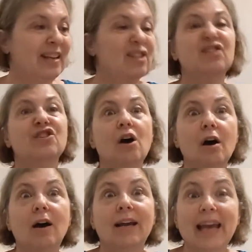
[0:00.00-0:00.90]

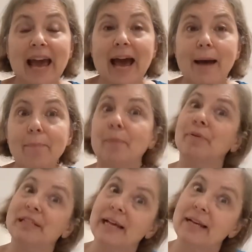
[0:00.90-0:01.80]
saw a cat but
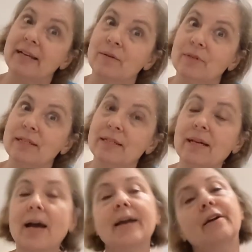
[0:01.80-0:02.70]
pretended it was a
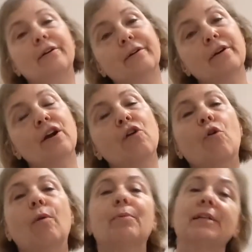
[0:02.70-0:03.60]
tiger,
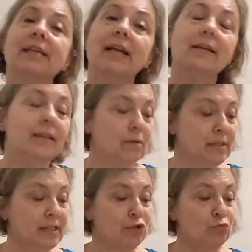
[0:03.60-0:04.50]
or pretended there
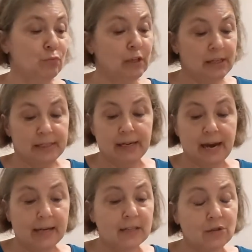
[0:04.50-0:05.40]
was a
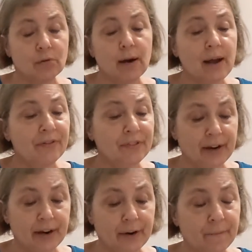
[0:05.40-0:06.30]
dinosaur out
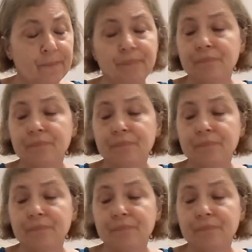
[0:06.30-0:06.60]
there.